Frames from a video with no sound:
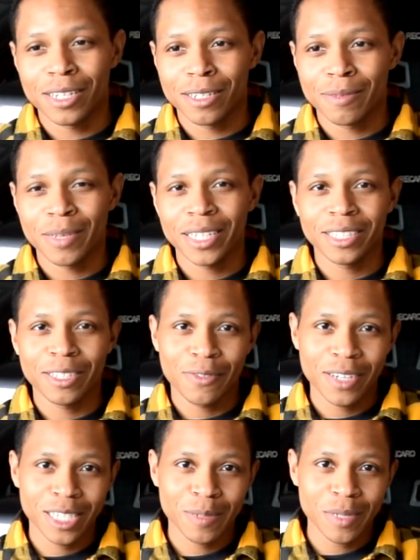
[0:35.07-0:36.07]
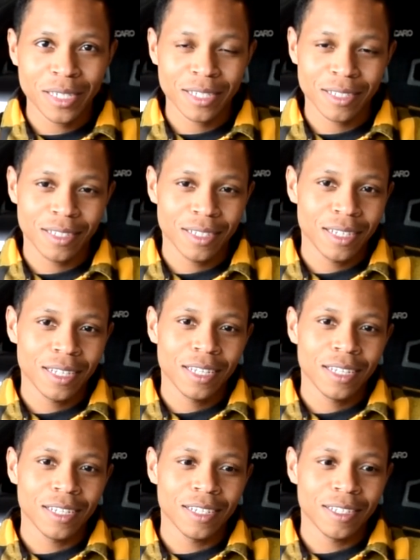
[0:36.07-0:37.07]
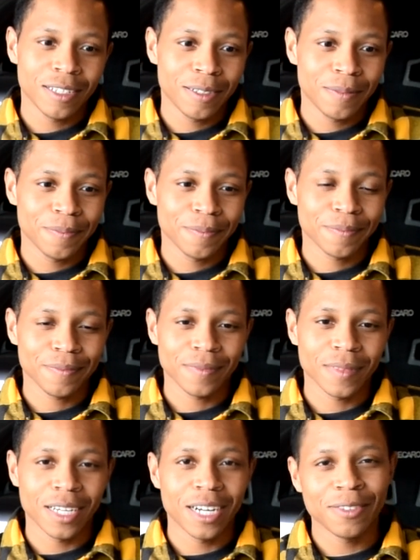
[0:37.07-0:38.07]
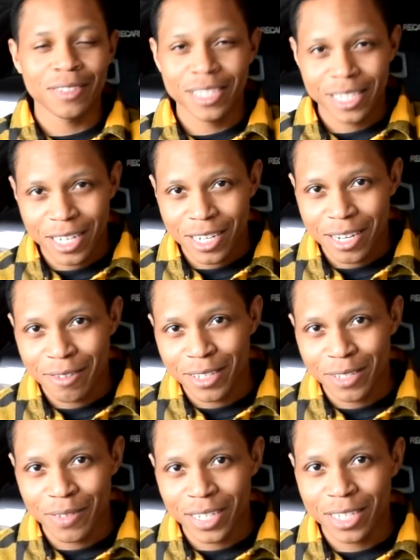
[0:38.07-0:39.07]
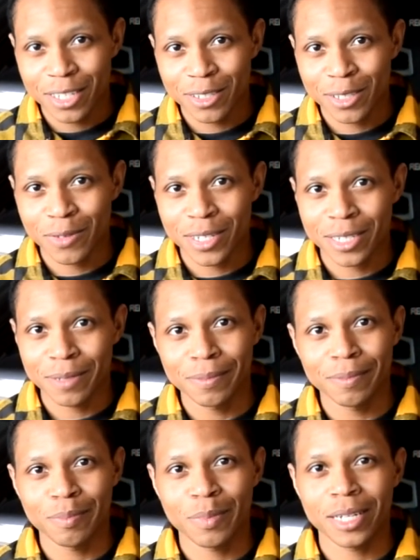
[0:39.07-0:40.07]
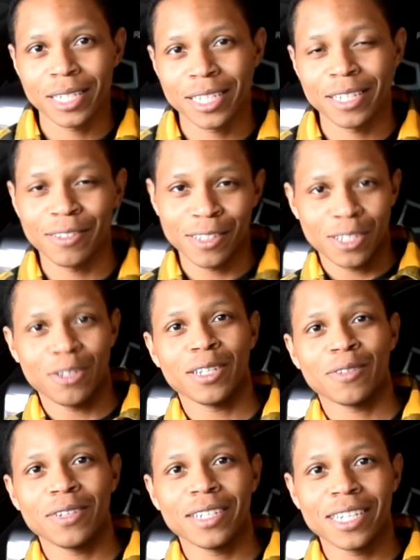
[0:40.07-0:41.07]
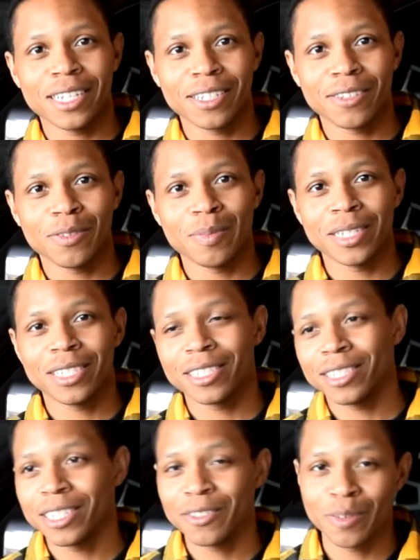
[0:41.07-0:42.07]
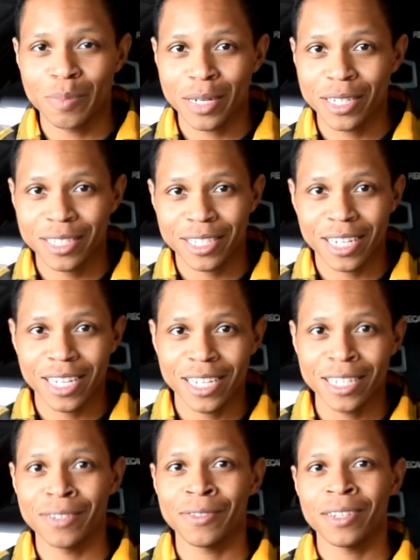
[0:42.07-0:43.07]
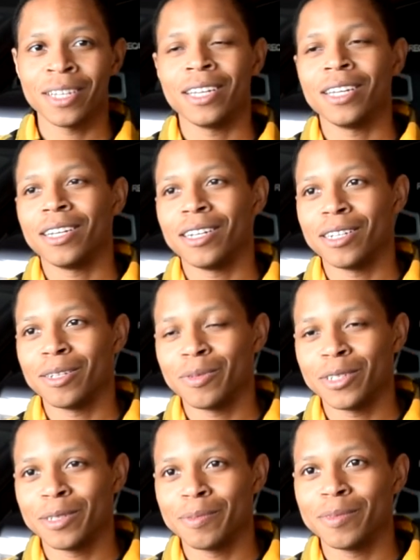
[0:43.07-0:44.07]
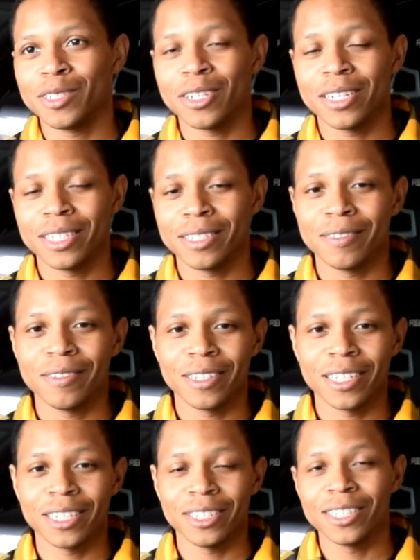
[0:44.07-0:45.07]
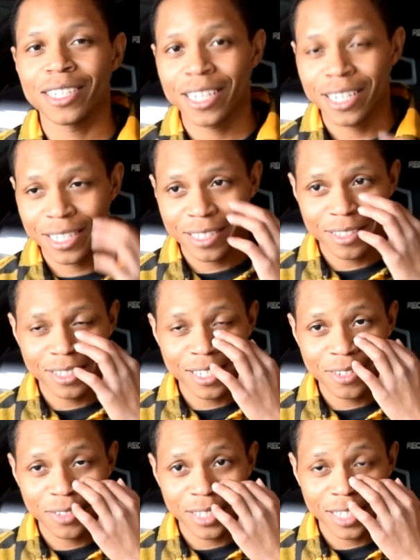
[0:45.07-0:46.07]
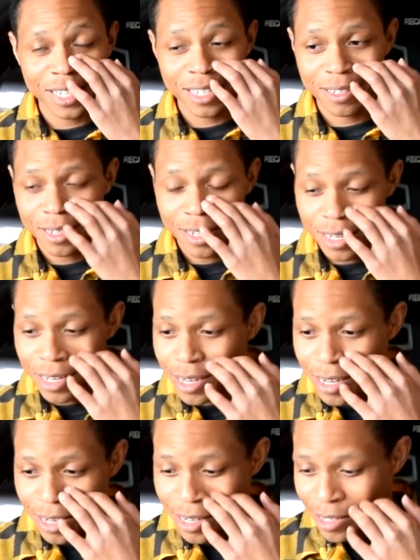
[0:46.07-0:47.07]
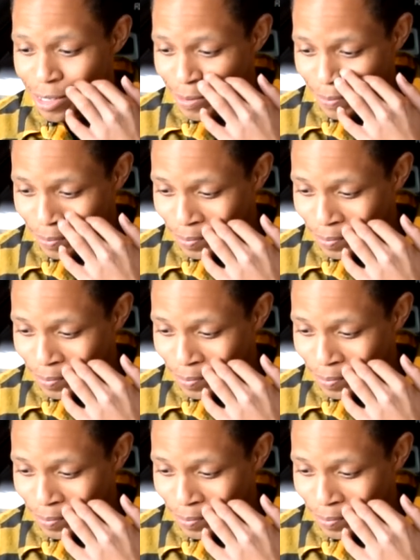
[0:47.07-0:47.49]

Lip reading: mainly Facebook. Um, Obviously, I'll have this video as well. Probably give you a quick rundown of a bunch of the different parts that I have. We'll try and get a look at it and stuff like that. Um,